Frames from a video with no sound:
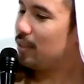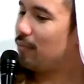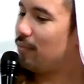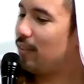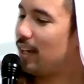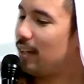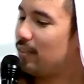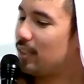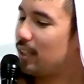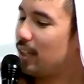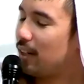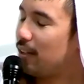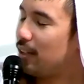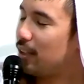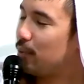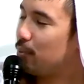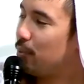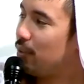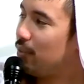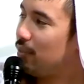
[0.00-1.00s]
the 5
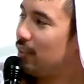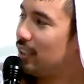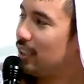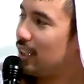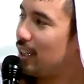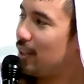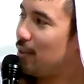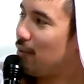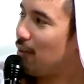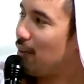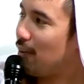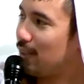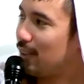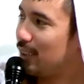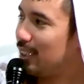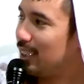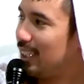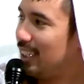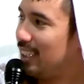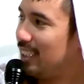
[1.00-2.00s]
scariest movies that you've ever
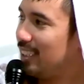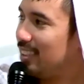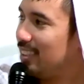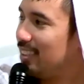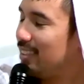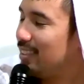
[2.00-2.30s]
seen?